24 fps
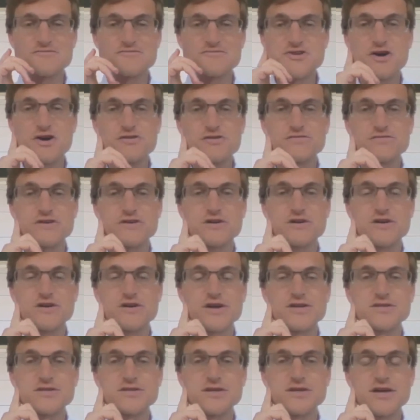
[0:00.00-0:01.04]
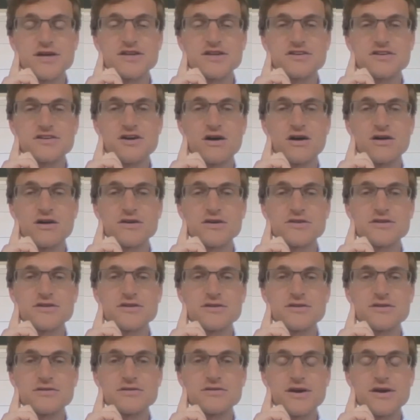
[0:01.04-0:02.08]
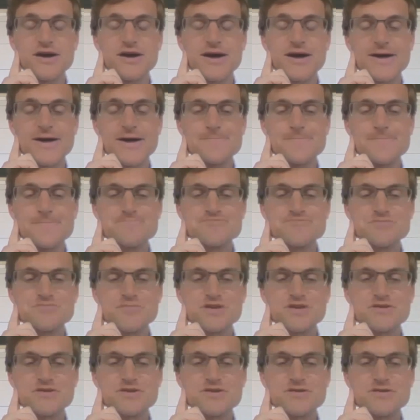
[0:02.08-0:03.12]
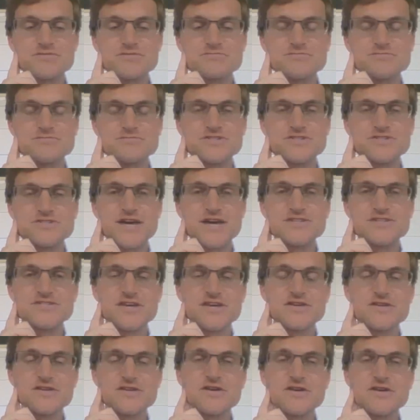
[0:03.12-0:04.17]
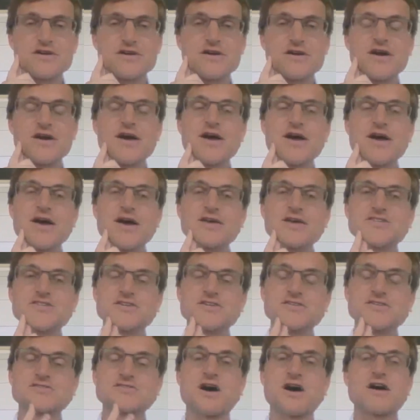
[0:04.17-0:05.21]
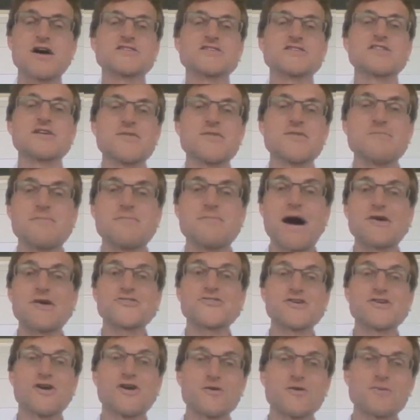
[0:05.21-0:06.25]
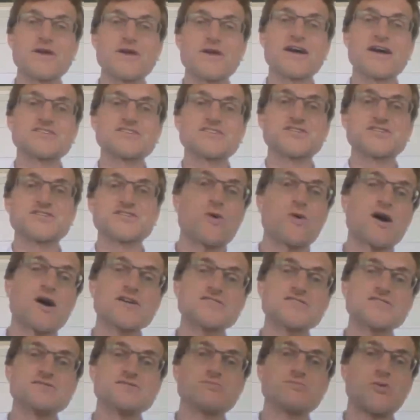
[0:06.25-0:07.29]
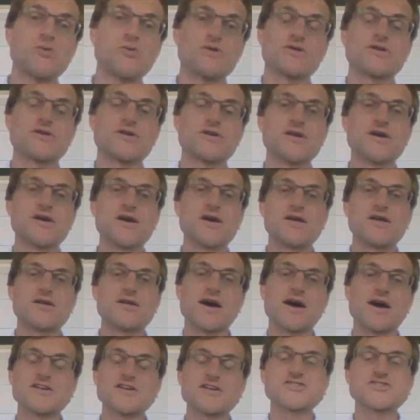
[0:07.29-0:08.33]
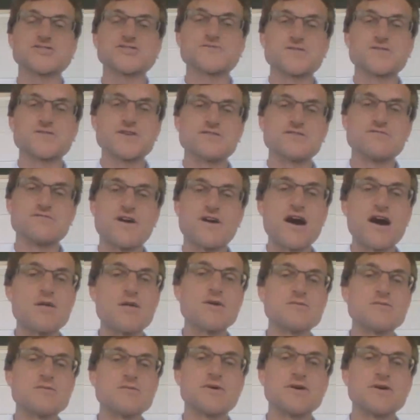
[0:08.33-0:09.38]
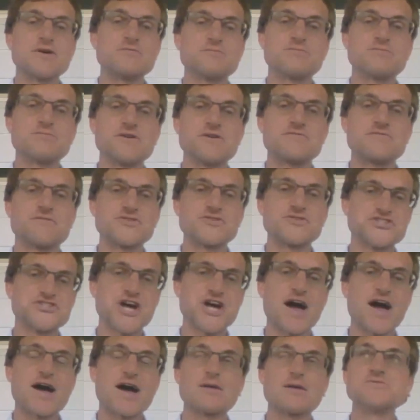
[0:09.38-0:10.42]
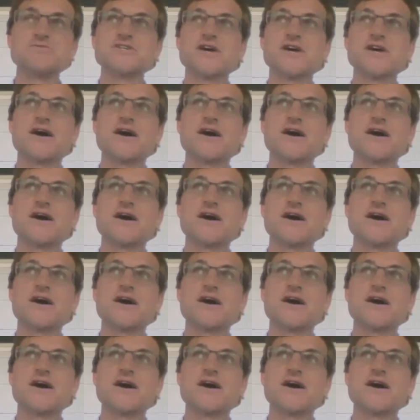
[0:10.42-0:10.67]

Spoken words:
Dover and calling your state senator to talk to them about the RPS and why it's important, not just for the environment but for jobs.